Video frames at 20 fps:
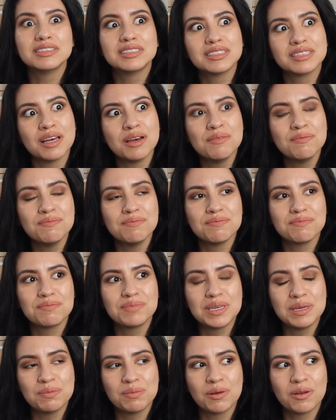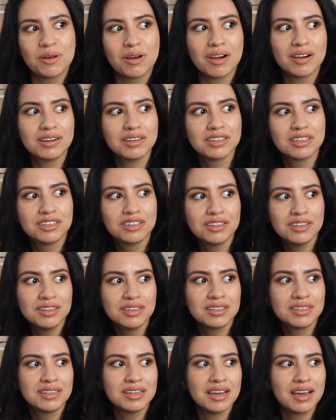Some people are
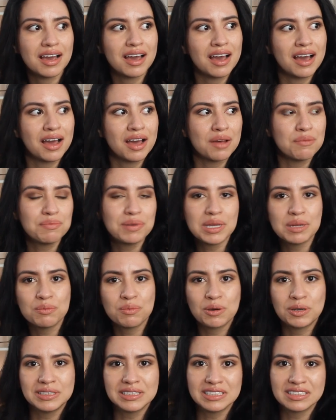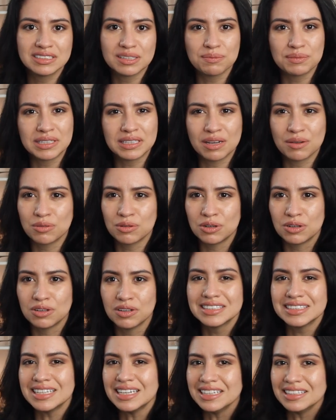good at pinpointing something that will
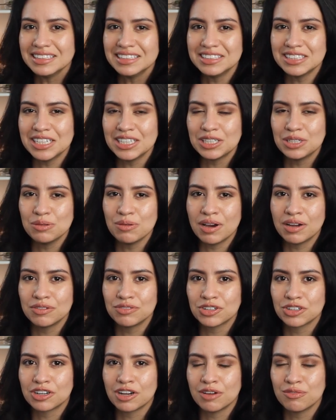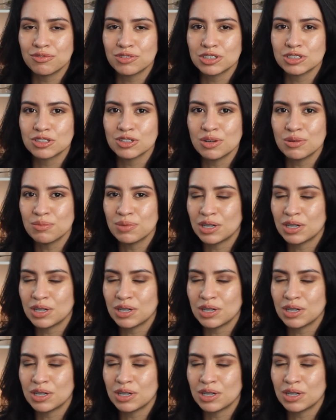slightly take you out of your comfort zone,